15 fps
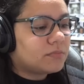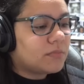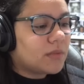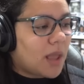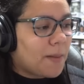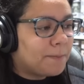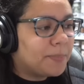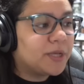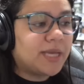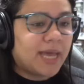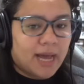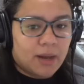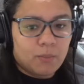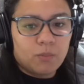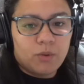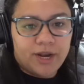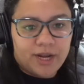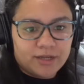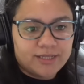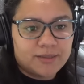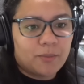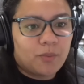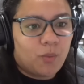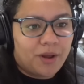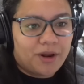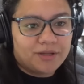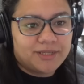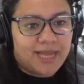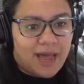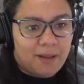but yeah, what else what
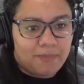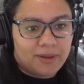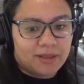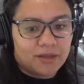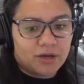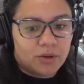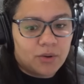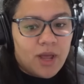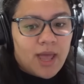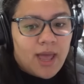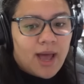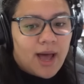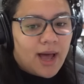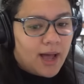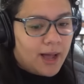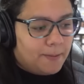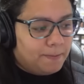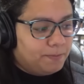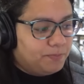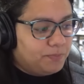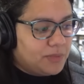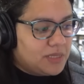else happened though? Um